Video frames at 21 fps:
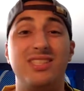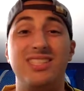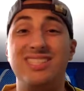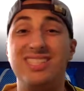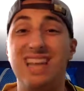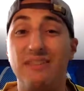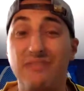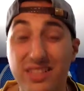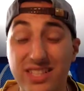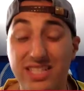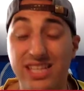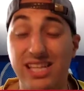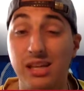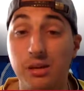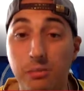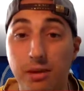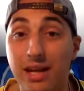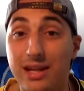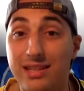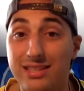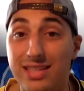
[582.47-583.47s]

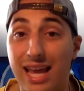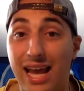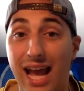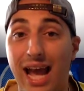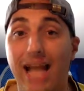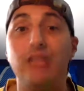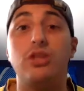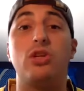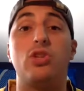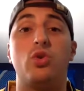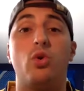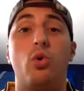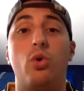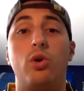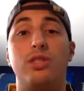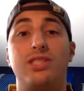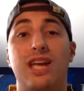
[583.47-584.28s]
17 minutes they had to score a